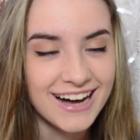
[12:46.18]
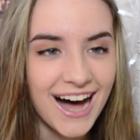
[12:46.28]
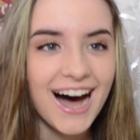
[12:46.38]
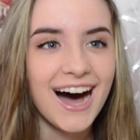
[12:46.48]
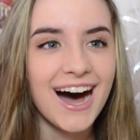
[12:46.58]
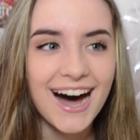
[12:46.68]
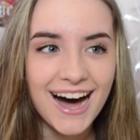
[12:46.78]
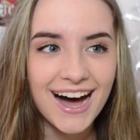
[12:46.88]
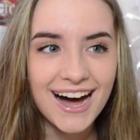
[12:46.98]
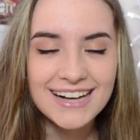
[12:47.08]
I
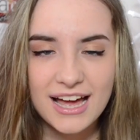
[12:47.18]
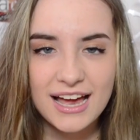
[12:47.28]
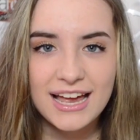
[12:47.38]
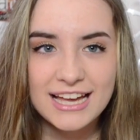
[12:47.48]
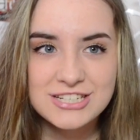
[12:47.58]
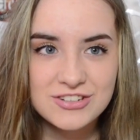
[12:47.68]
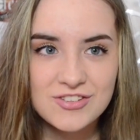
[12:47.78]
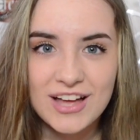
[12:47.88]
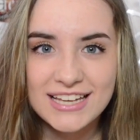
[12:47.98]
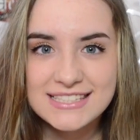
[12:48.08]

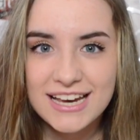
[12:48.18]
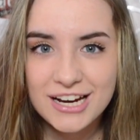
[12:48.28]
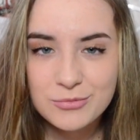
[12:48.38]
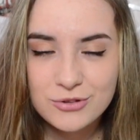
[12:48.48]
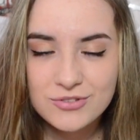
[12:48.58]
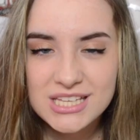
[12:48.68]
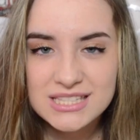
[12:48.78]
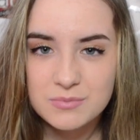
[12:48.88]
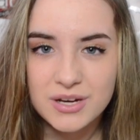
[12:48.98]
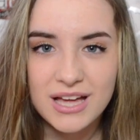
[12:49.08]
actually like scary
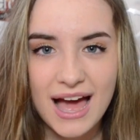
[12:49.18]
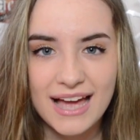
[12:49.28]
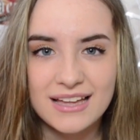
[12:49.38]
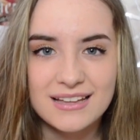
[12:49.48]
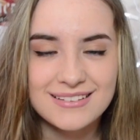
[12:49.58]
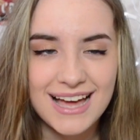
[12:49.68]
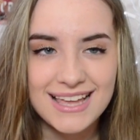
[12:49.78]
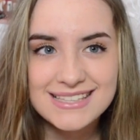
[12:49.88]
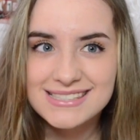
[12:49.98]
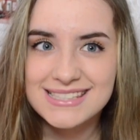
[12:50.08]
movies but I I
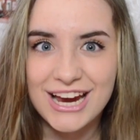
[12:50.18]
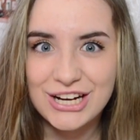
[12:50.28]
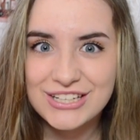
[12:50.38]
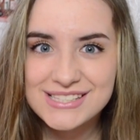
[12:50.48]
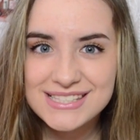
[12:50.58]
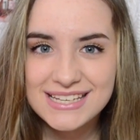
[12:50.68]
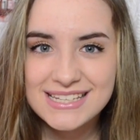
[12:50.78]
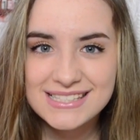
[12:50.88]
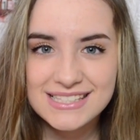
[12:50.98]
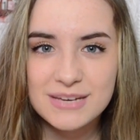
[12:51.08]
get scared
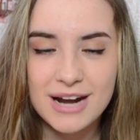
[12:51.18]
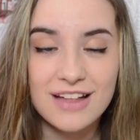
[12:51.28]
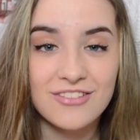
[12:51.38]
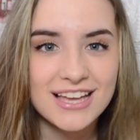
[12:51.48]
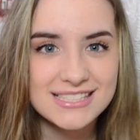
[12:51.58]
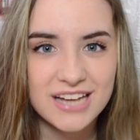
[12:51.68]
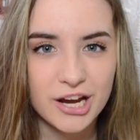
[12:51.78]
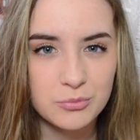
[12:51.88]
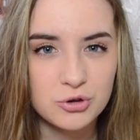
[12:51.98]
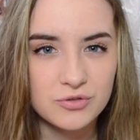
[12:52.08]
easily, but I like
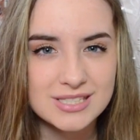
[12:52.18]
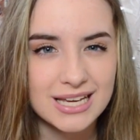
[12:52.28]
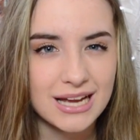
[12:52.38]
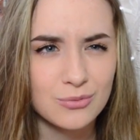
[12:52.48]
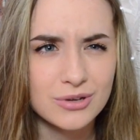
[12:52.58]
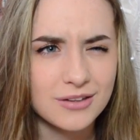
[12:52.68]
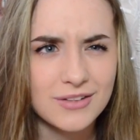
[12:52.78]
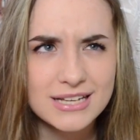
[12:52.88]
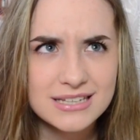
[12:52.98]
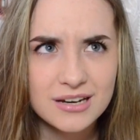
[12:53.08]
scary movies. Like, I really
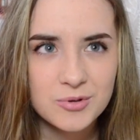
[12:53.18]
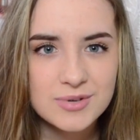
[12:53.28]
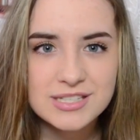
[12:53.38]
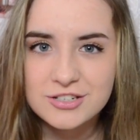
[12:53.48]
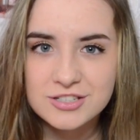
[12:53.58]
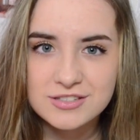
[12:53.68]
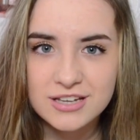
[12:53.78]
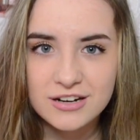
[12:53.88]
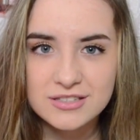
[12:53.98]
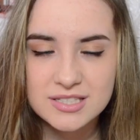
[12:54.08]
like scary movies. I just get
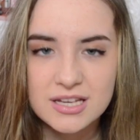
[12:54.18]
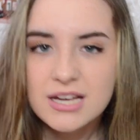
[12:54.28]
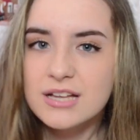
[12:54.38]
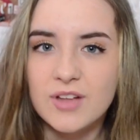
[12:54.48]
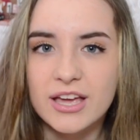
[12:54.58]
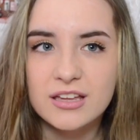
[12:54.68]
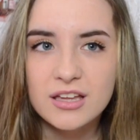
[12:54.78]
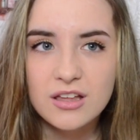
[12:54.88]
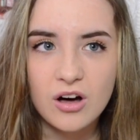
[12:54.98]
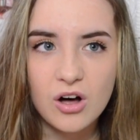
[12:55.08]
scared easily. Like,
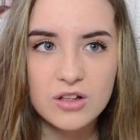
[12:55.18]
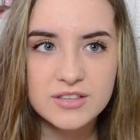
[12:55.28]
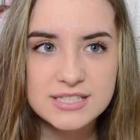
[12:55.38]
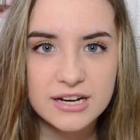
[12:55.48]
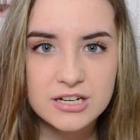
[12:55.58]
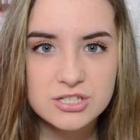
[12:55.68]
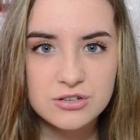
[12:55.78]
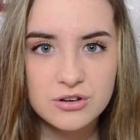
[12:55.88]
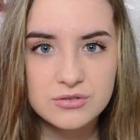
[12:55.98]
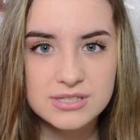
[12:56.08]
all the scary
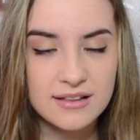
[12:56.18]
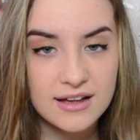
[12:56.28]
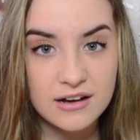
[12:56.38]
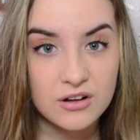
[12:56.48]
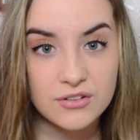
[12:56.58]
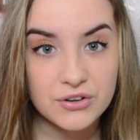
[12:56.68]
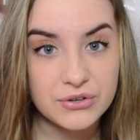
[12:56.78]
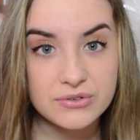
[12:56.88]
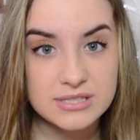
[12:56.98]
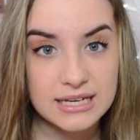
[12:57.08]
shows, I like all
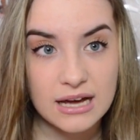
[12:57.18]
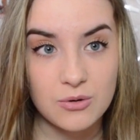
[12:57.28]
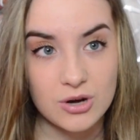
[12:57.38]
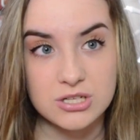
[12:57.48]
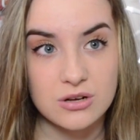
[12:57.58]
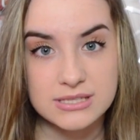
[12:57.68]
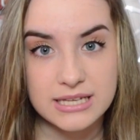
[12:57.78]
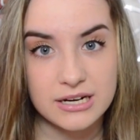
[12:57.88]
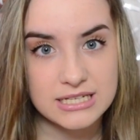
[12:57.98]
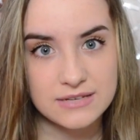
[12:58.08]
those. Like, I watch all
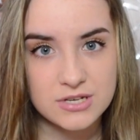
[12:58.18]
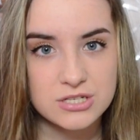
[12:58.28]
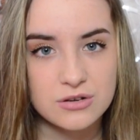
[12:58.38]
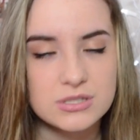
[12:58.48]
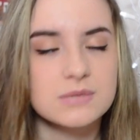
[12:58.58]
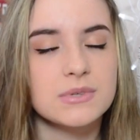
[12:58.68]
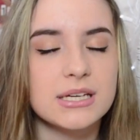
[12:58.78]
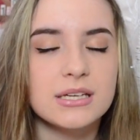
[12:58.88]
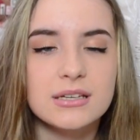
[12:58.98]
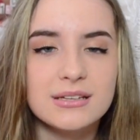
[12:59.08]
scary TV shows. But,
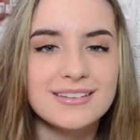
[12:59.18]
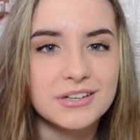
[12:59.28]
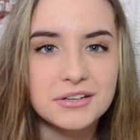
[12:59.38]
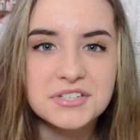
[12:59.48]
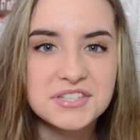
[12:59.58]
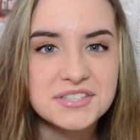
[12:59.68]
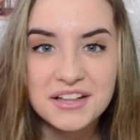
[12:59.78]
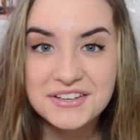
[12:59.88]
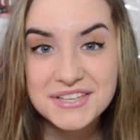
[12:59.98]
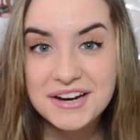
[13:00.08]
like, you know, just I
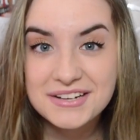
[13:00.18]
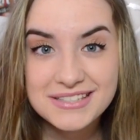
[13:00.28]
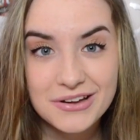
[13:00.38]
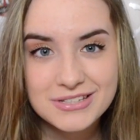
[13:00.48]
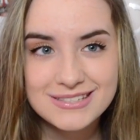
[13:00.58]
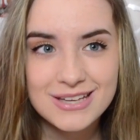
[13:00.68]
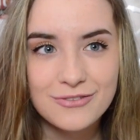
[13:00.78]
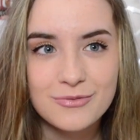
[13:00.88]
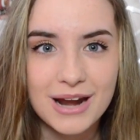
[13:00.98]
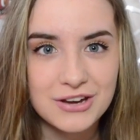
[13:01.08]
like scary
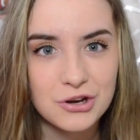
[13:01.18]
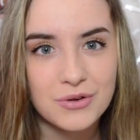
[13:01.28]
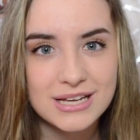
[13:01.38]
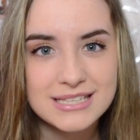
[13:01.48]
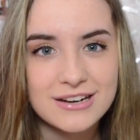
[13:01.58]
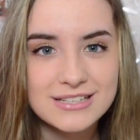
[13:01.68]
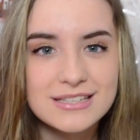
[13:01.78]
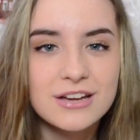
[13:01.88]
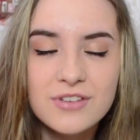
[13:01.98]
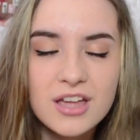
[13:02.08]
stuff, but I don't like scary
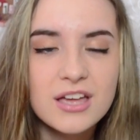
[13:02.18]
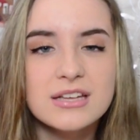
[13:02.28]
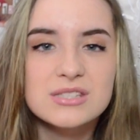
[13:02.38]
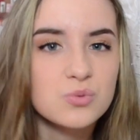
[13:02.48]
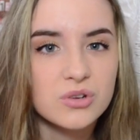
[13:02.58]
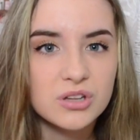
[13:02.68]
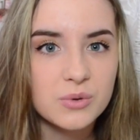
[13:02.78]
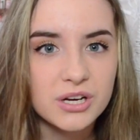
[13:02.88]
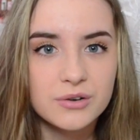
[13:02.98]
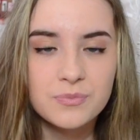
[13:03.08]
stuff. It's really
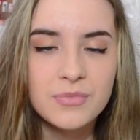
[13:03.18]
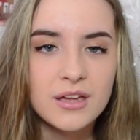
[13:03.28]
weird.